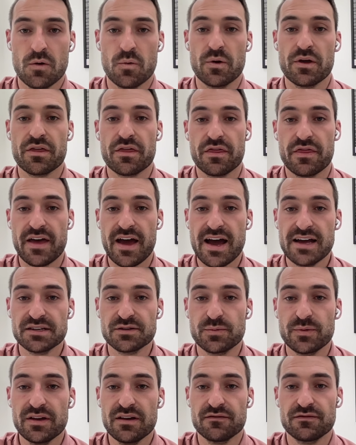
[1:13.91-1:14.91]
With
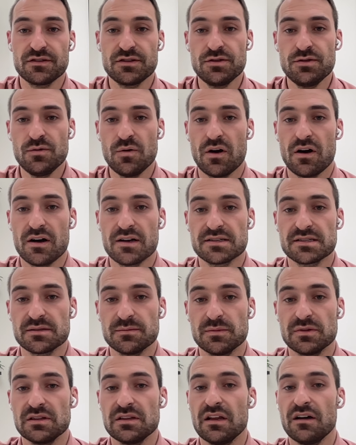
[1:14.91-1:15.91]
that, we have 2
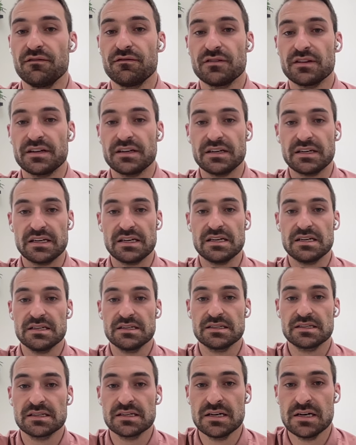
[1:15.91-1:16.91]
awesome, lovely
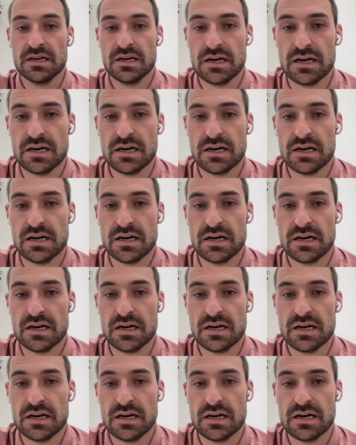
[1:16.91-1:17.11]
knees.